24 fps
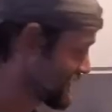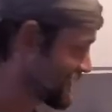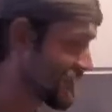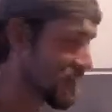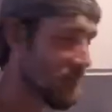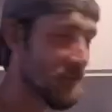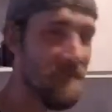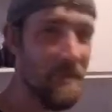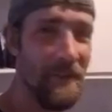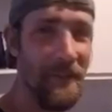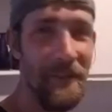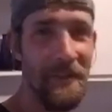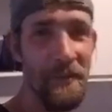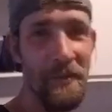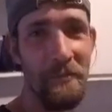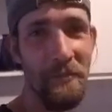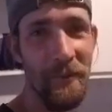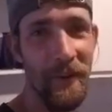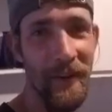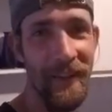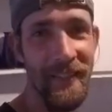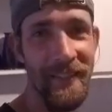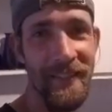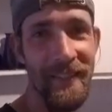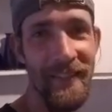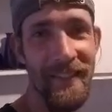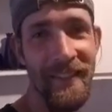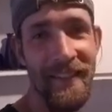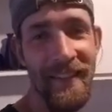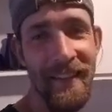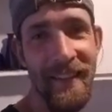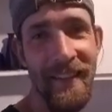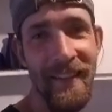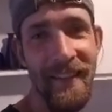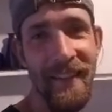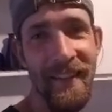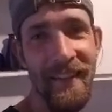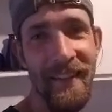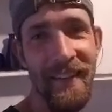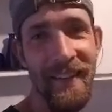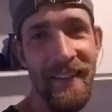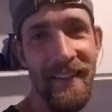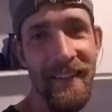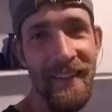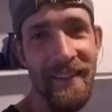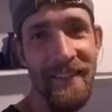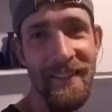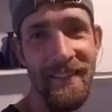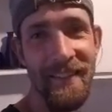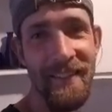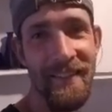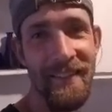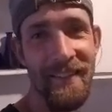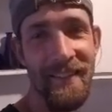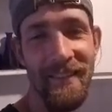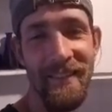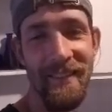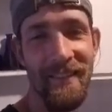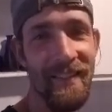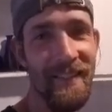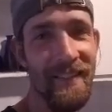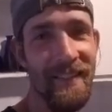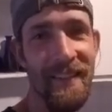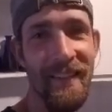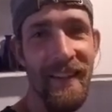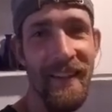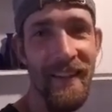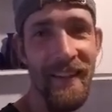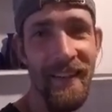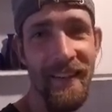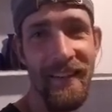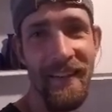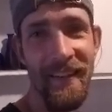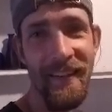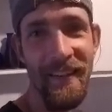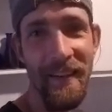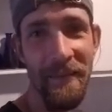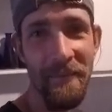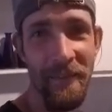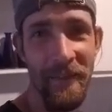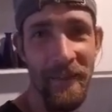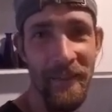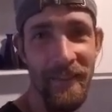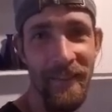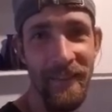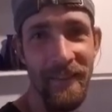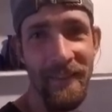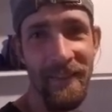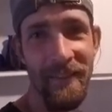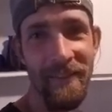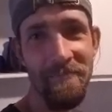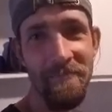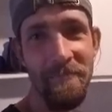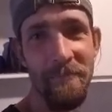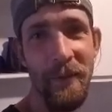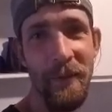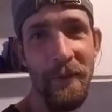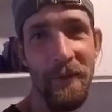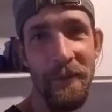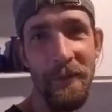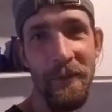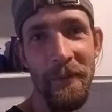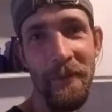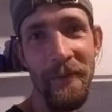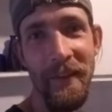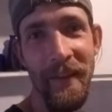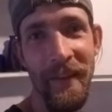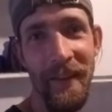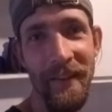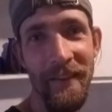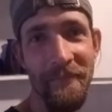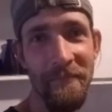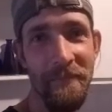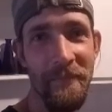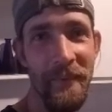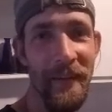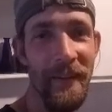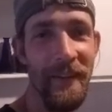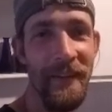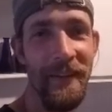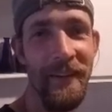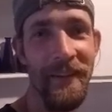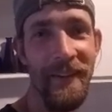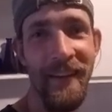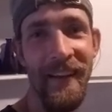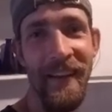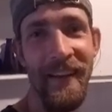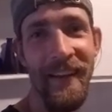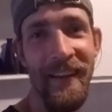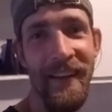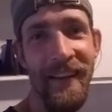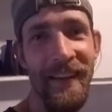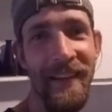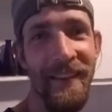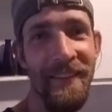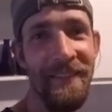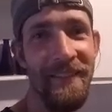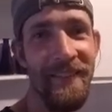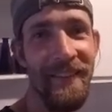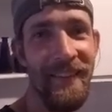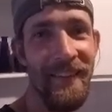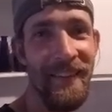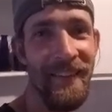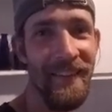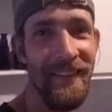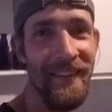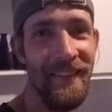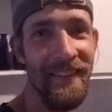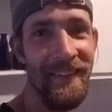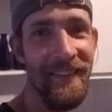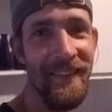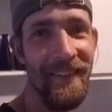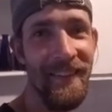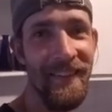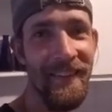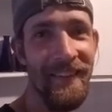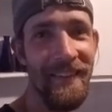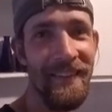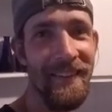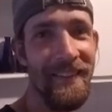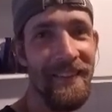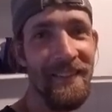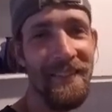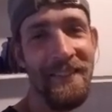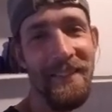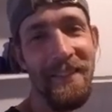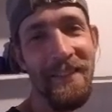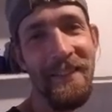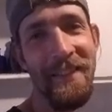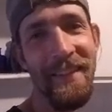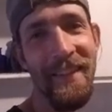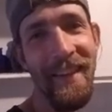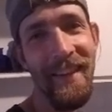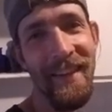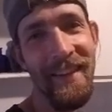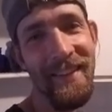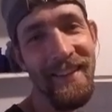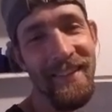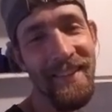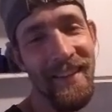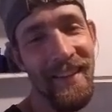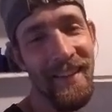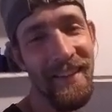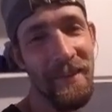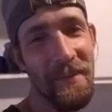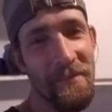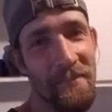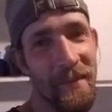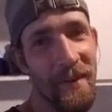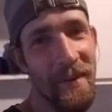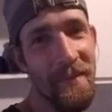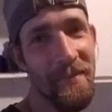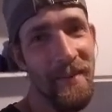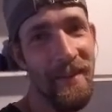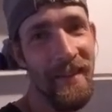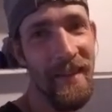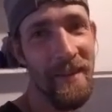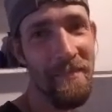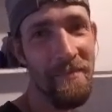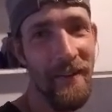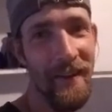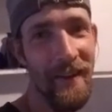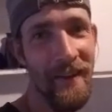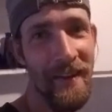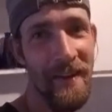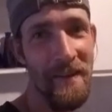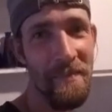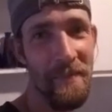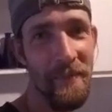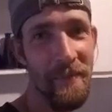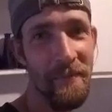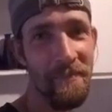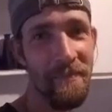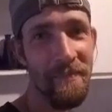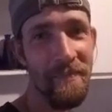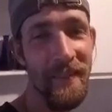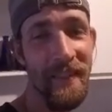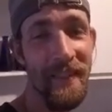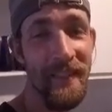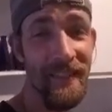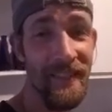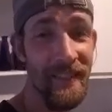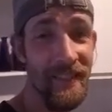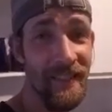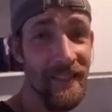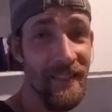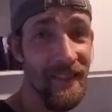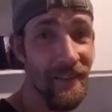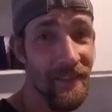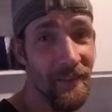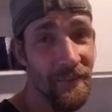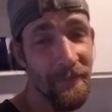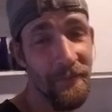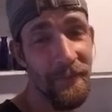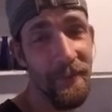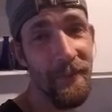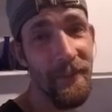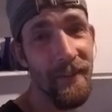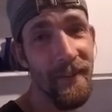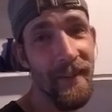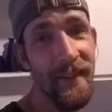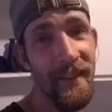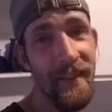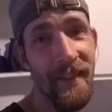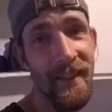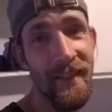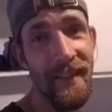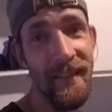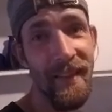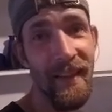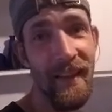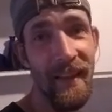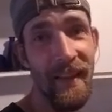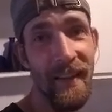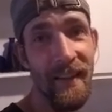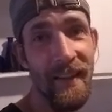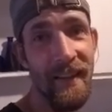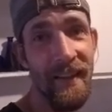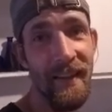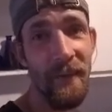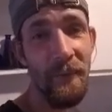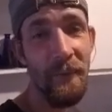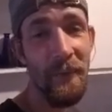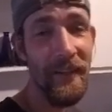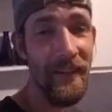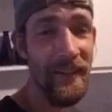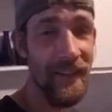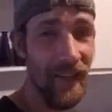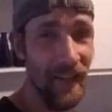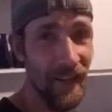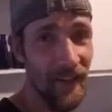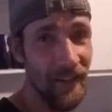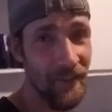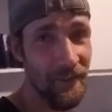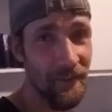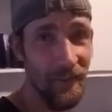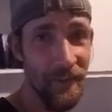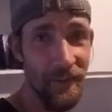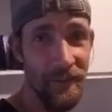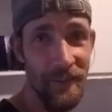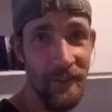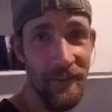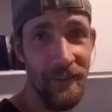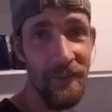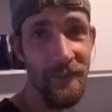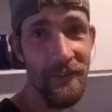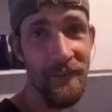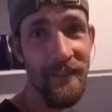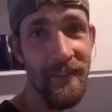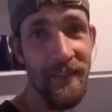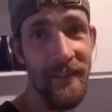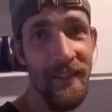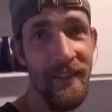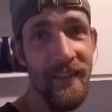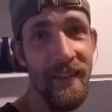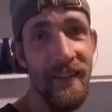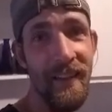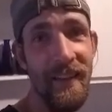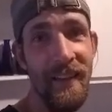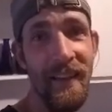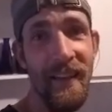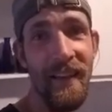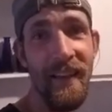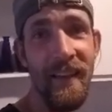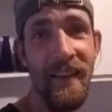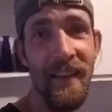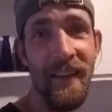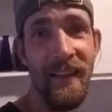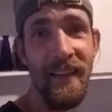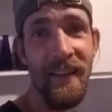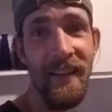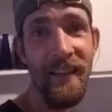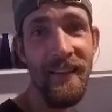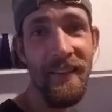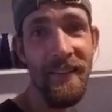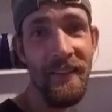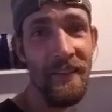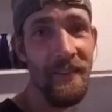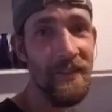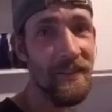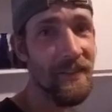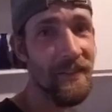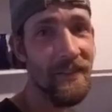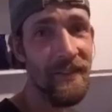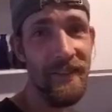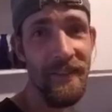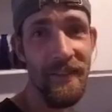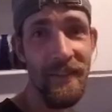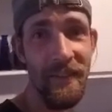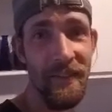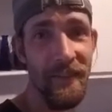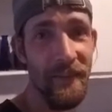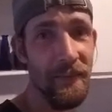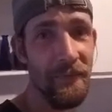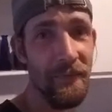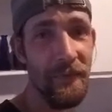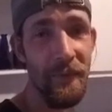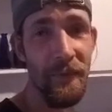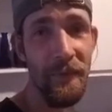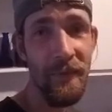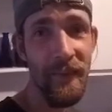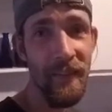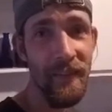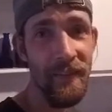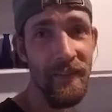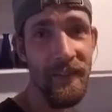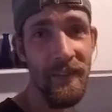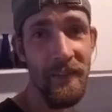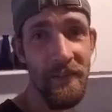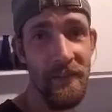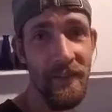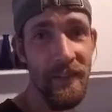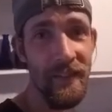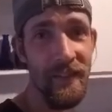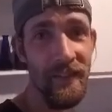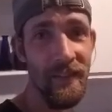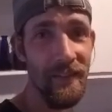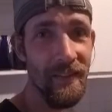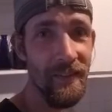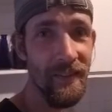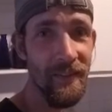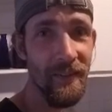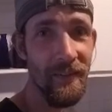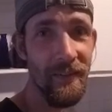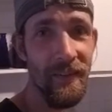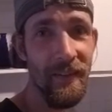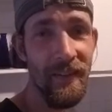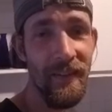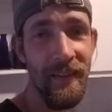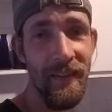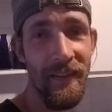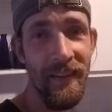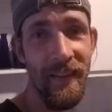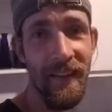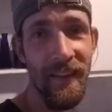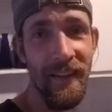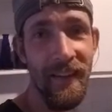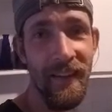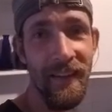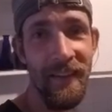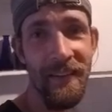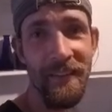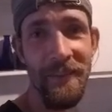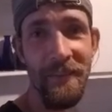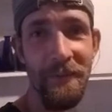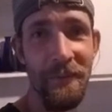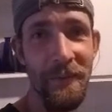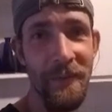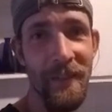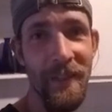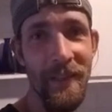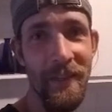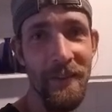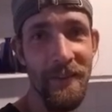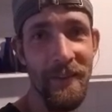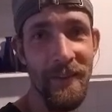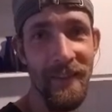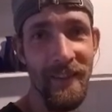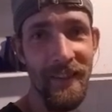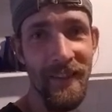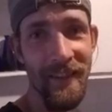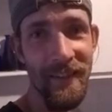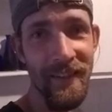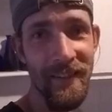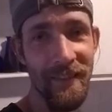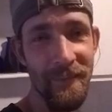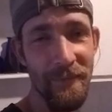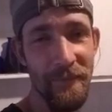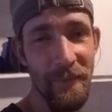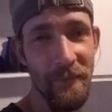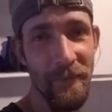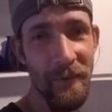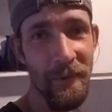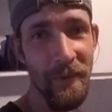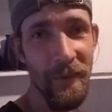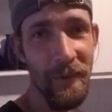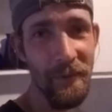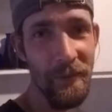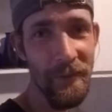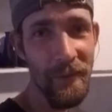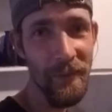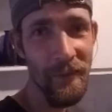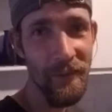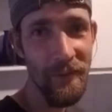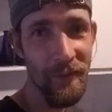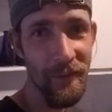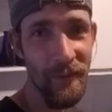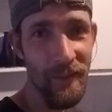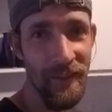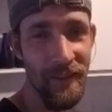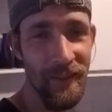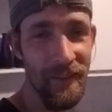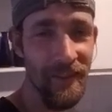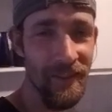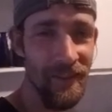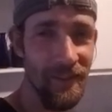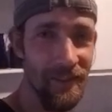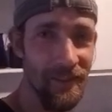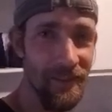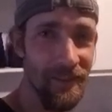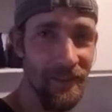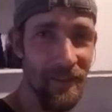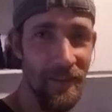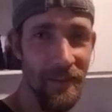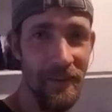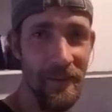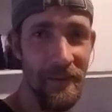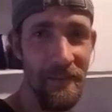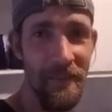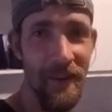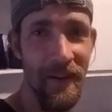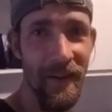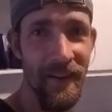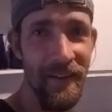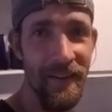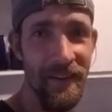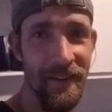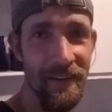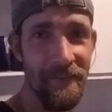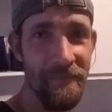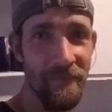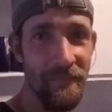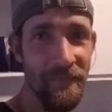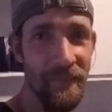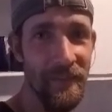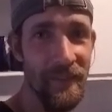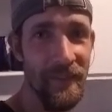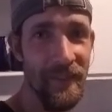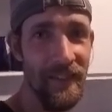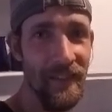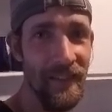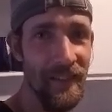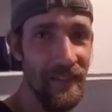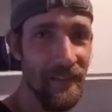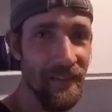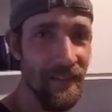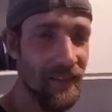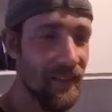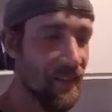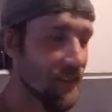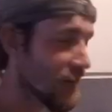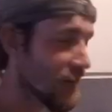in the middle of a project and I just decided that I'm gonna push through that barrier I have and show you guys how to propagate pineapple, because it's another fruit that we can grow in Houston, and there are a few things that you need to do, and it's a fruit that you can get from the grocery store because you're already buying it to eat.